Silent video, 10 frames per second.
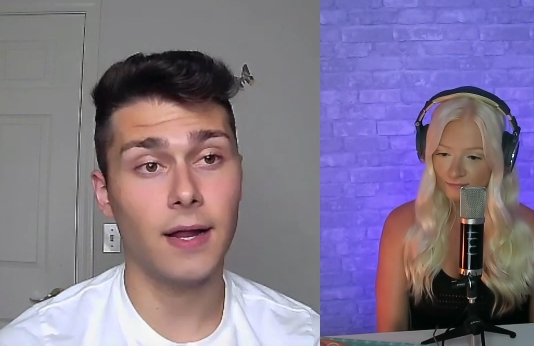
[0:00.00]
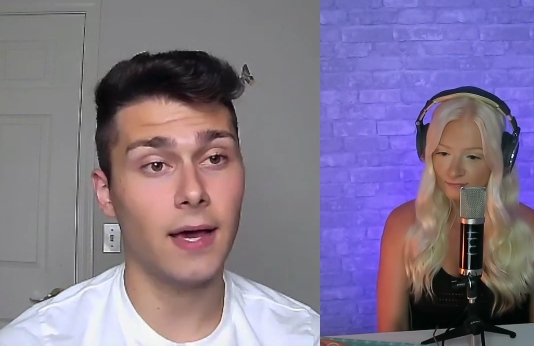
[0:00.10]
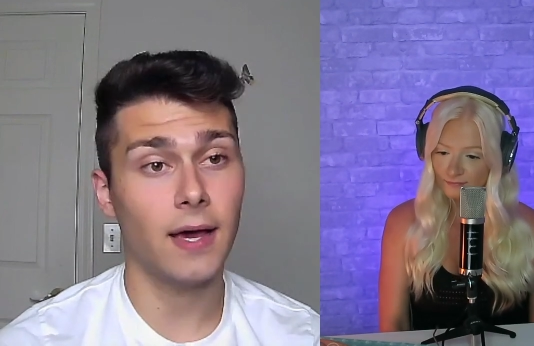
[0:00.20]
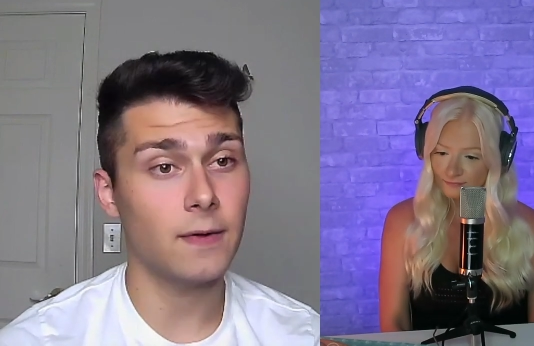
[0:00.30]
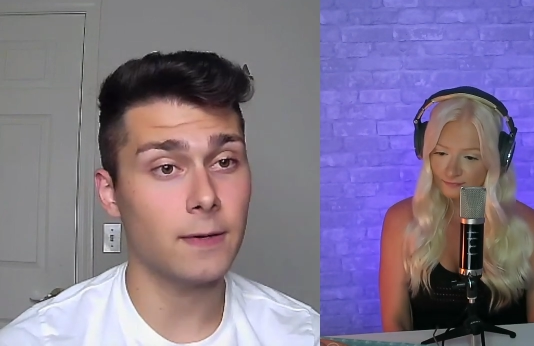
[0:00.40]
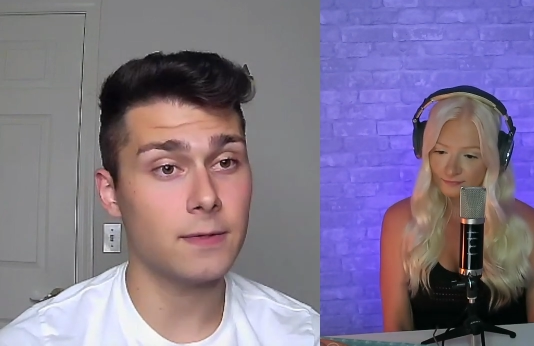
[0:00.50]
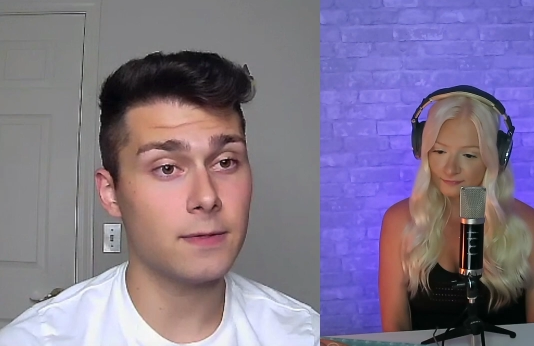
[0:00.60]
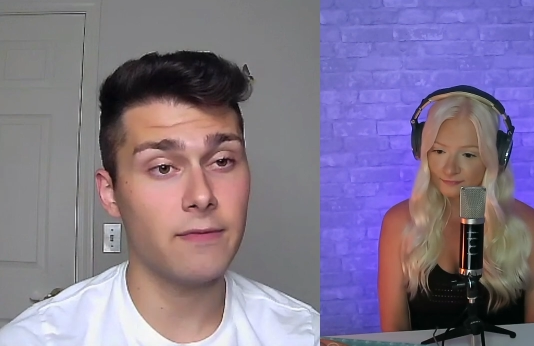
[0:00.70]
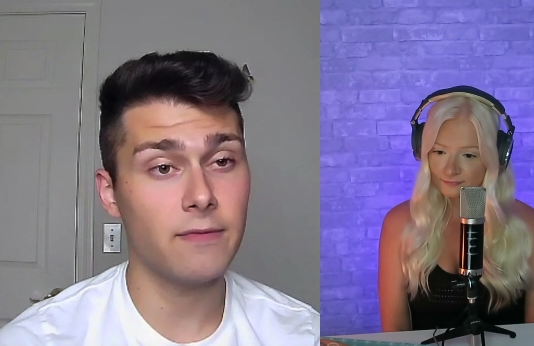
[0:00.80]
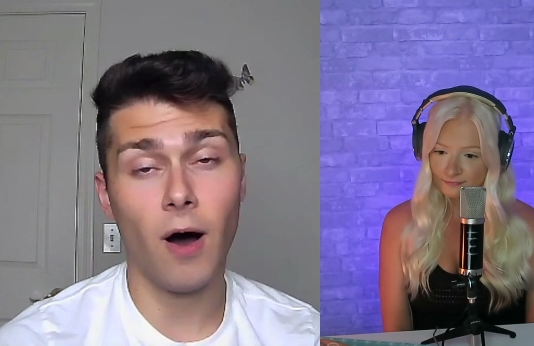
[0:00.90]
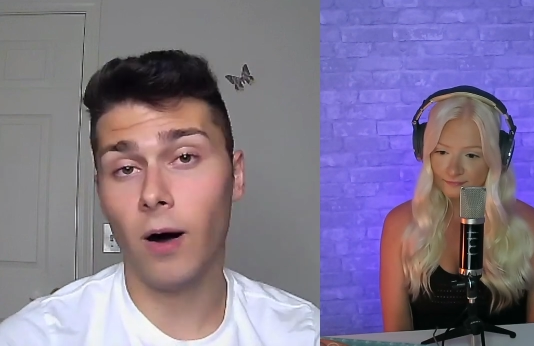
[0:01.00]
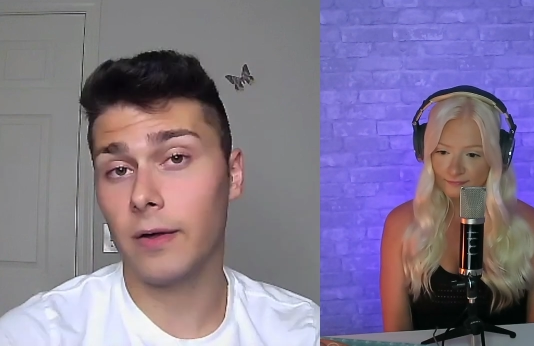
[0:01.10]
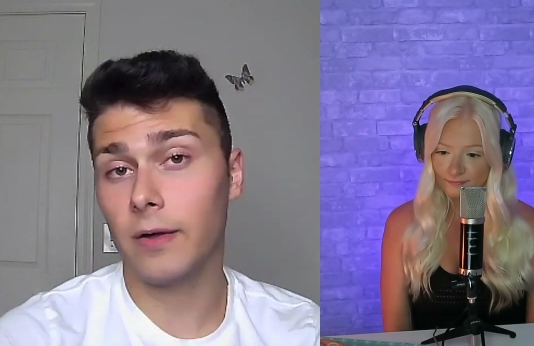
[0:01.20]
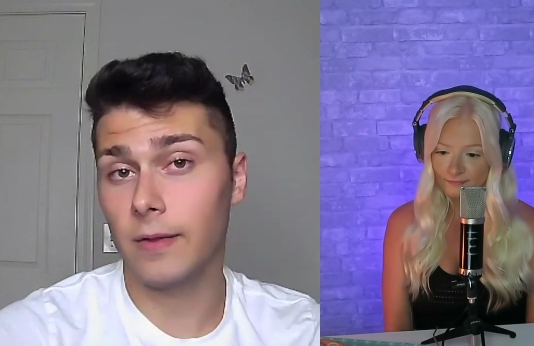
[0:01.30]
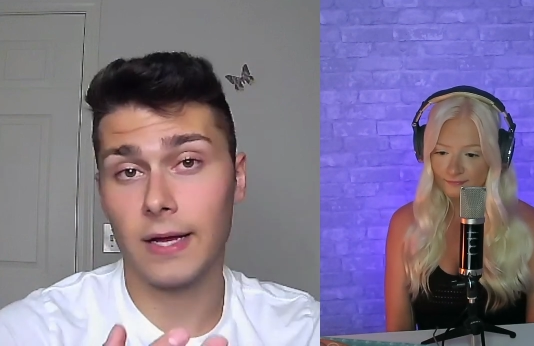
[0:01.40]
Speaker 1: And they've all,
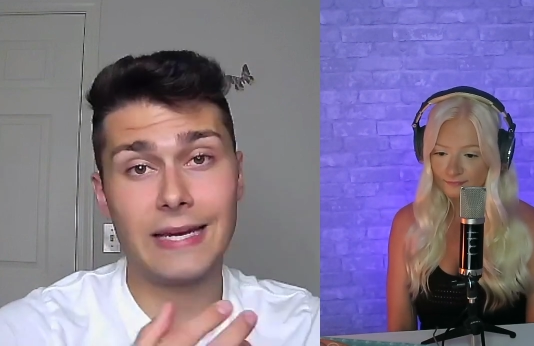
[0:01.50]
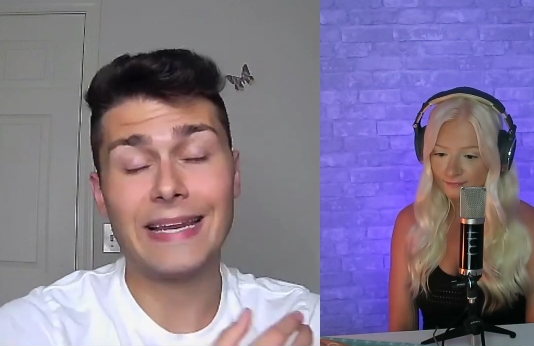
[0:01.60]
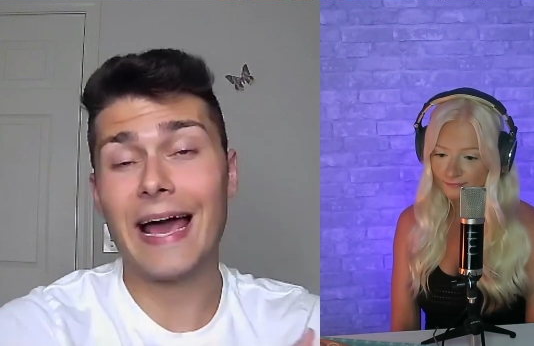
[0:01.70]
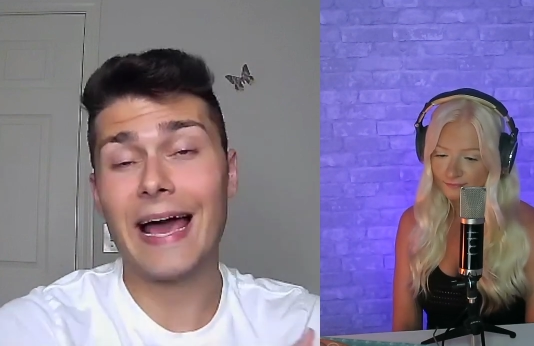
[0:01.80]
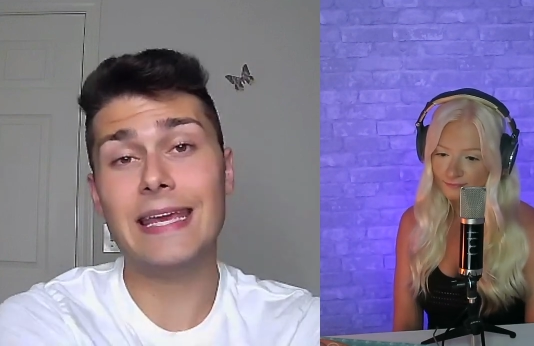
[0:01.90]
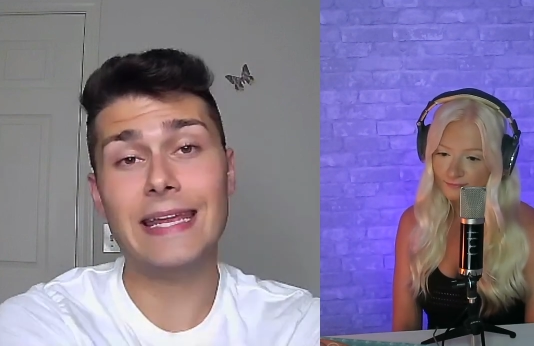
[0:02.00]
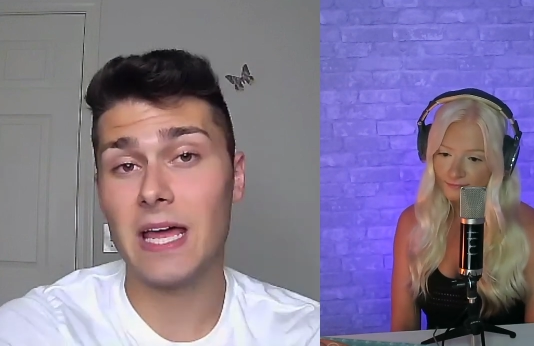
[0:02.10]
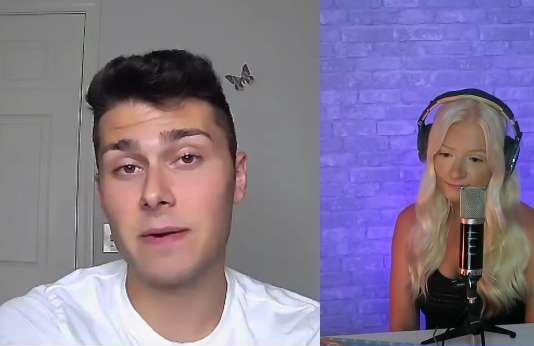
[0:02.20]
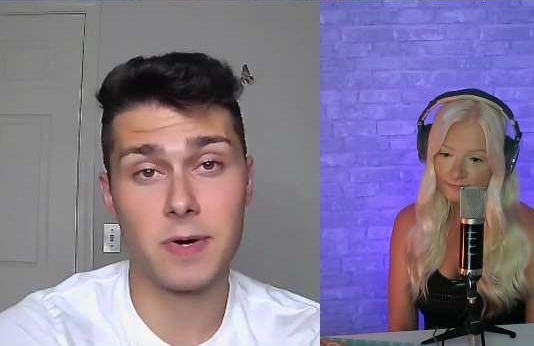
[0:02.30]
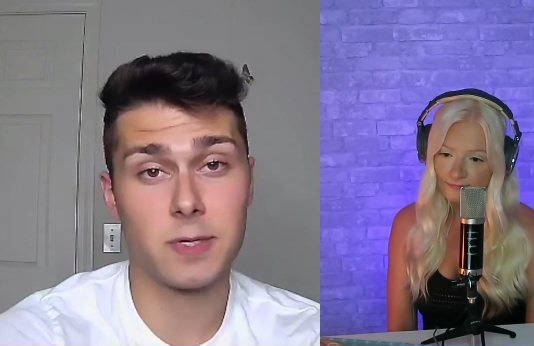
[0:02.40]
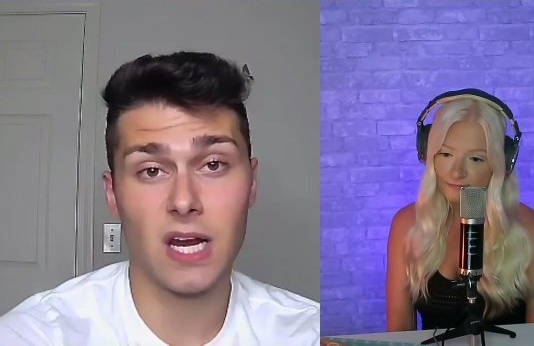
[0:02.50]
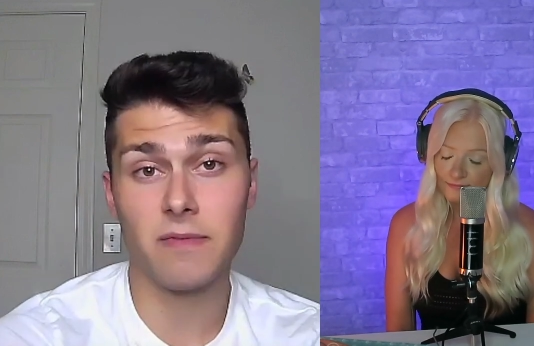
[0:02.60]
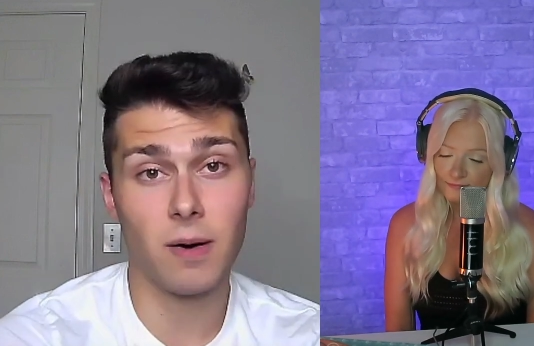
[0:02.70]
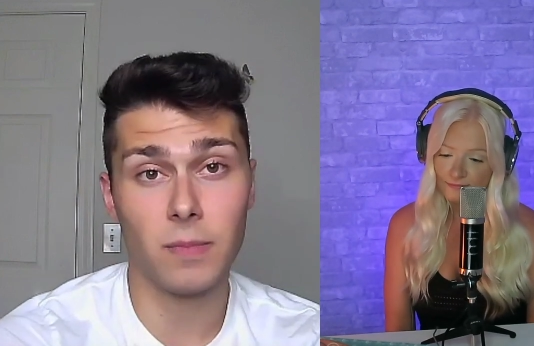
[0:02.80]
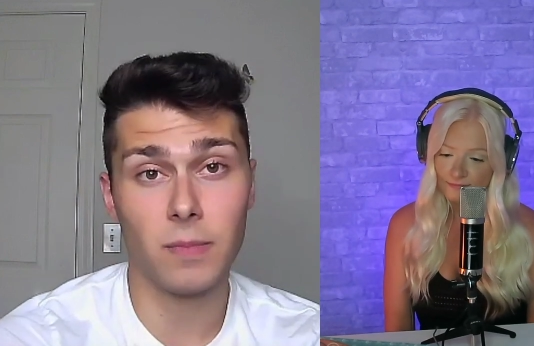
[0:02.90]
99% of
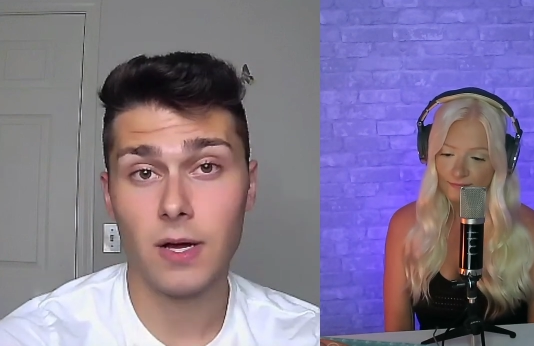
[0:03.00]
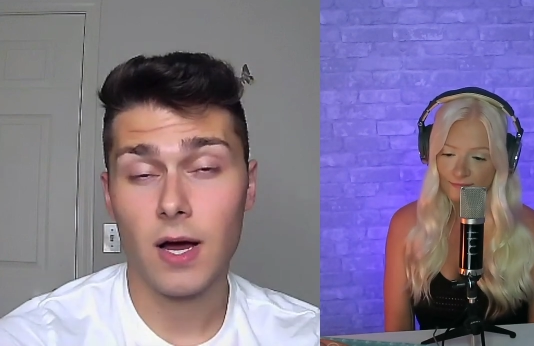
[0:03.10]
them